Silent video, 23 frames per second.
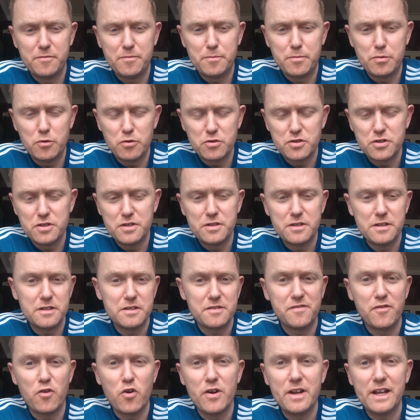portion.
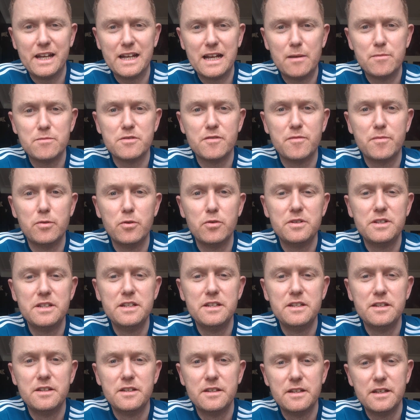There's 40 grams of
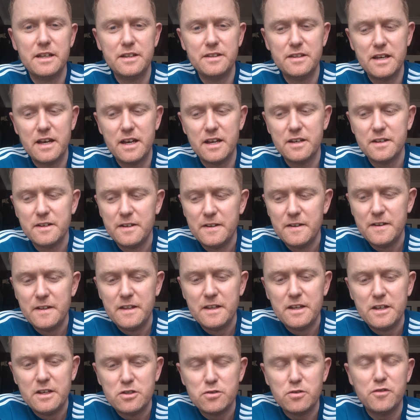protein in that.
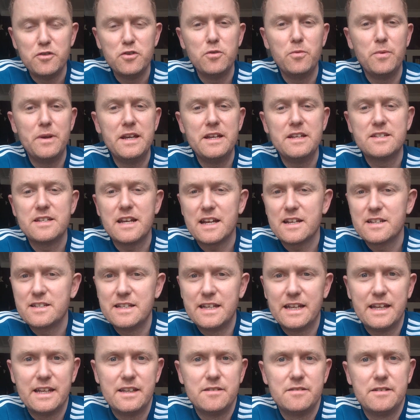So if you weigh
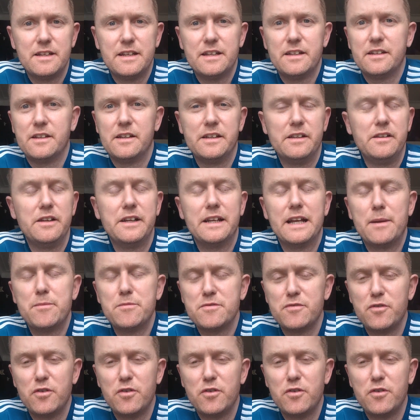60 kilograms,